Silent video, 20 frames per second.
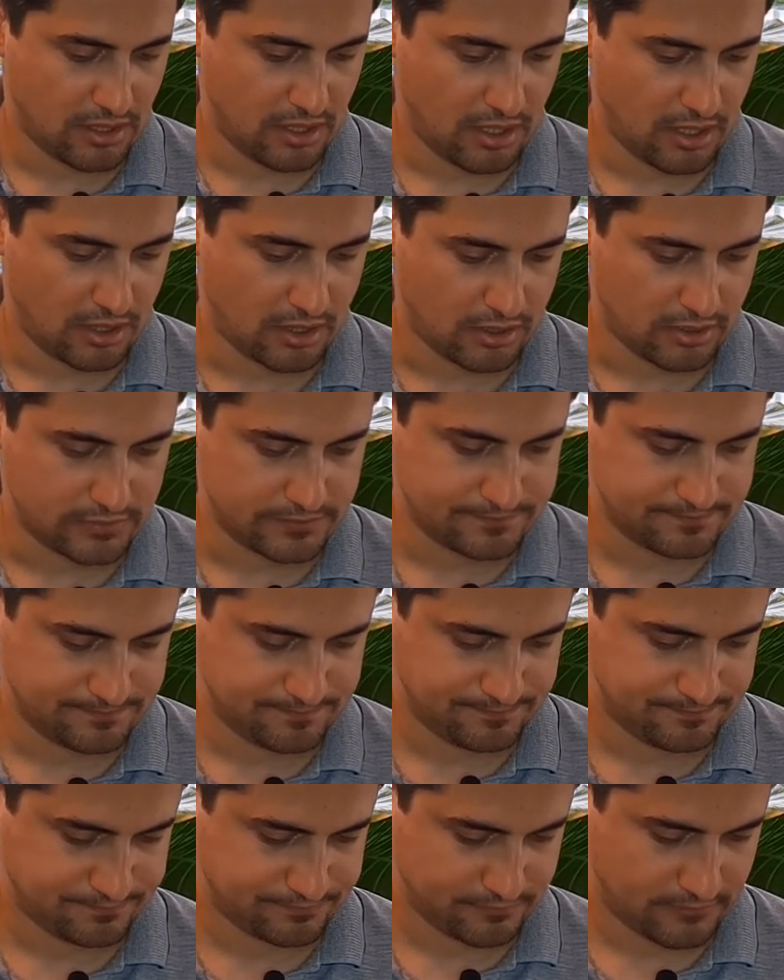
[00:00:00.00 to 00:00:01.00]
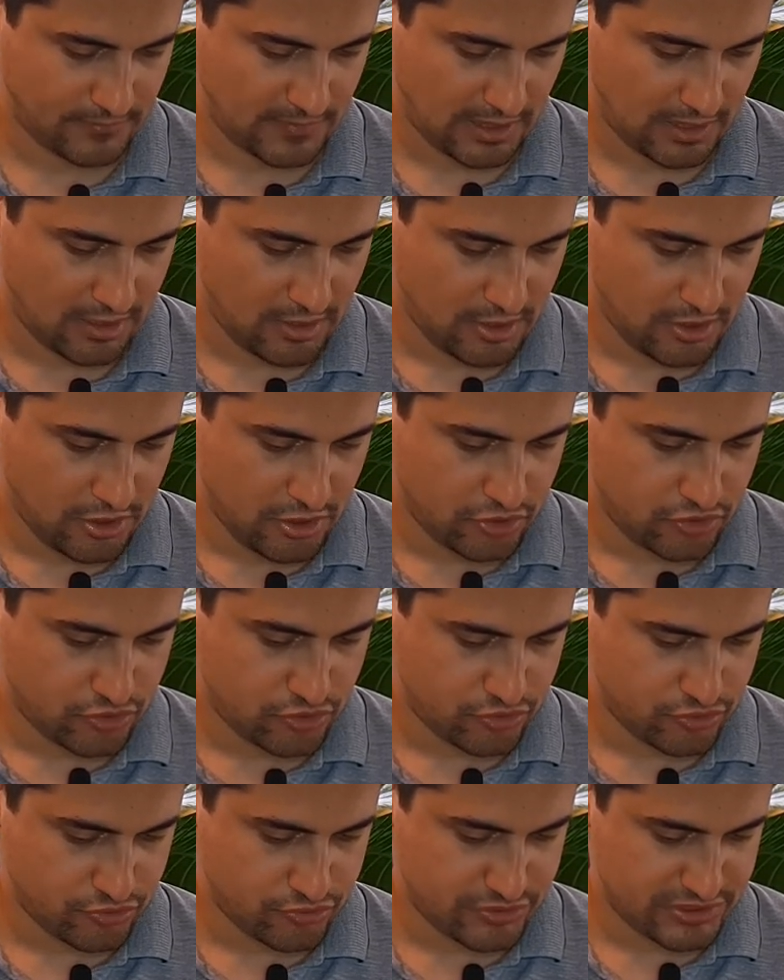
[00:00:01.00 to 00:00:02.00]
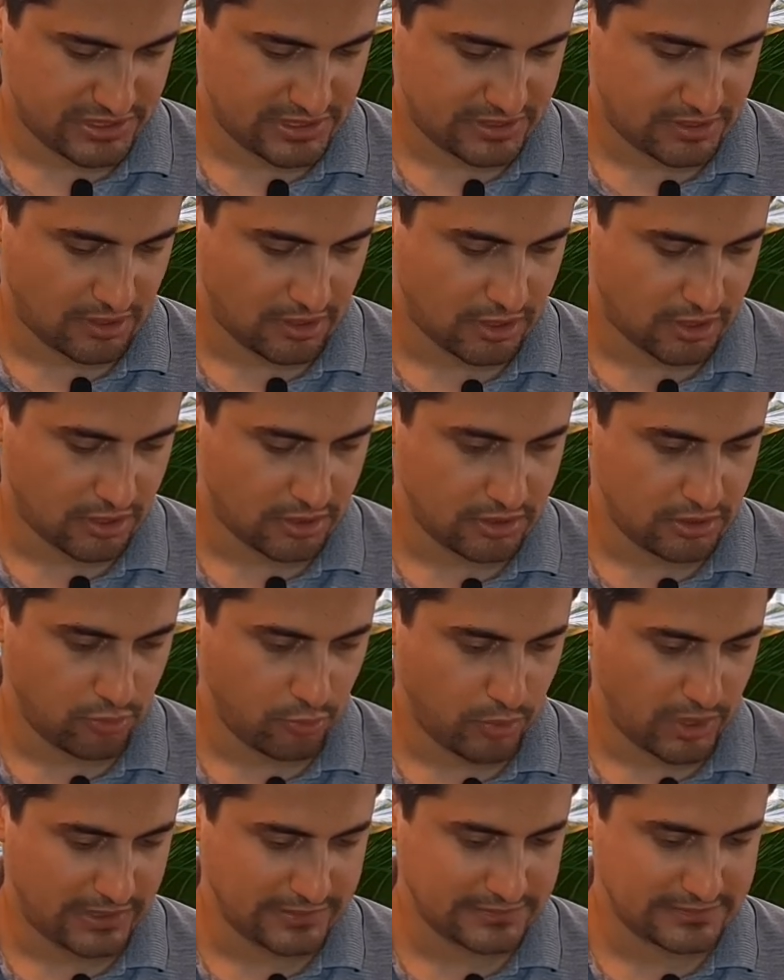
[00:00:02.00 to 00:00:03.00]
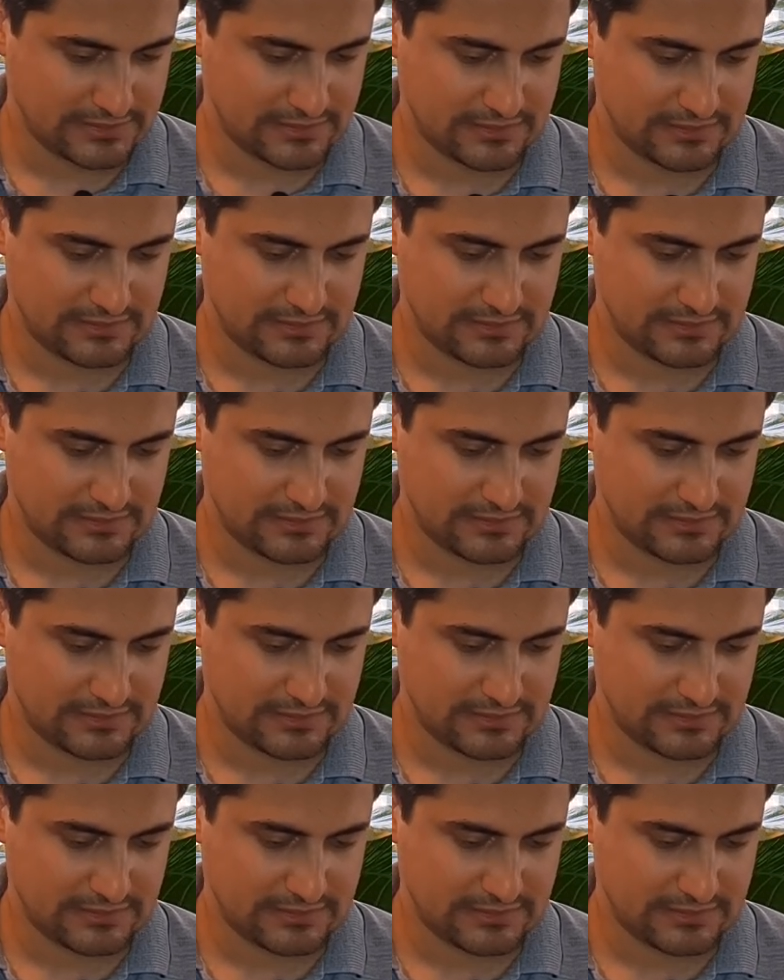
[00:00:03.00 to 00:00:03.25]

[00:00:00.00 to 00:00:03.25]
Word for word: icon. Choose the icon you want,